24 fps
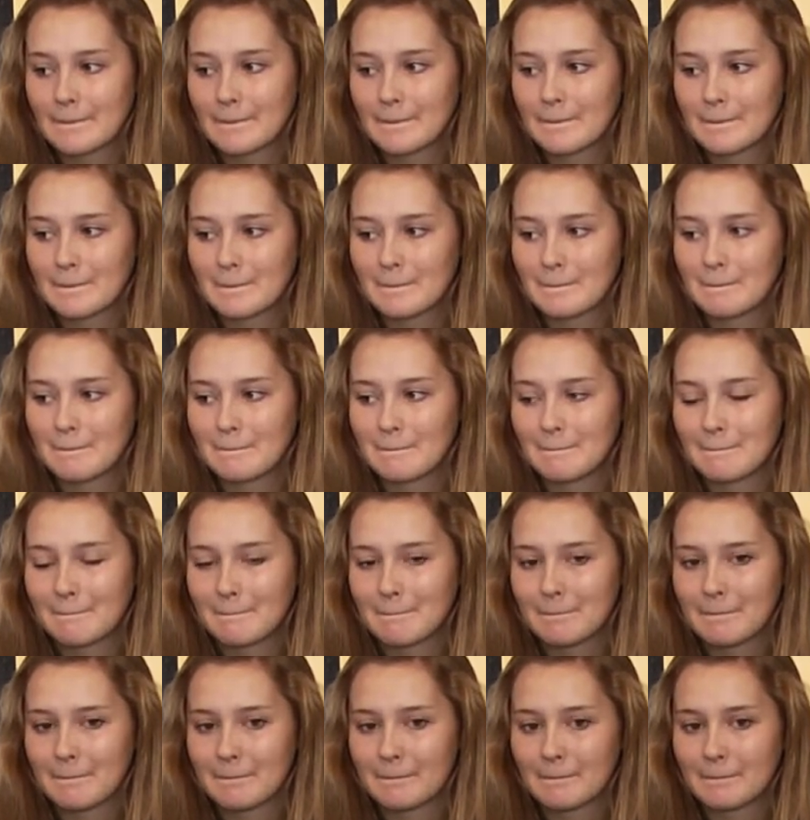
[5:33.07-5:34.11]

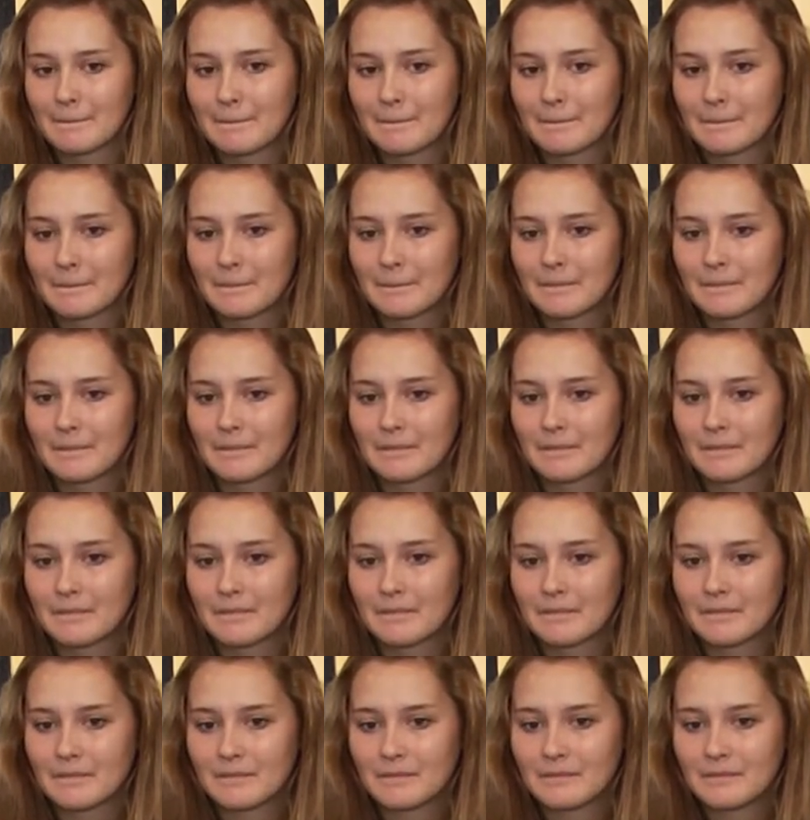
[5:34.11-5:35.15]

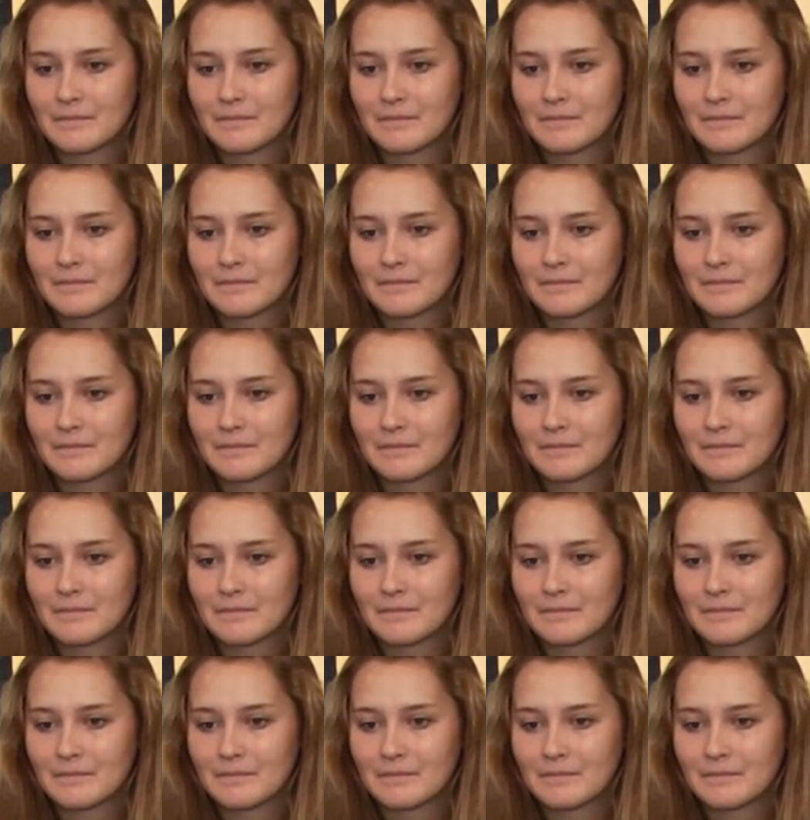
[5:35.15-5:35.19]
(silent)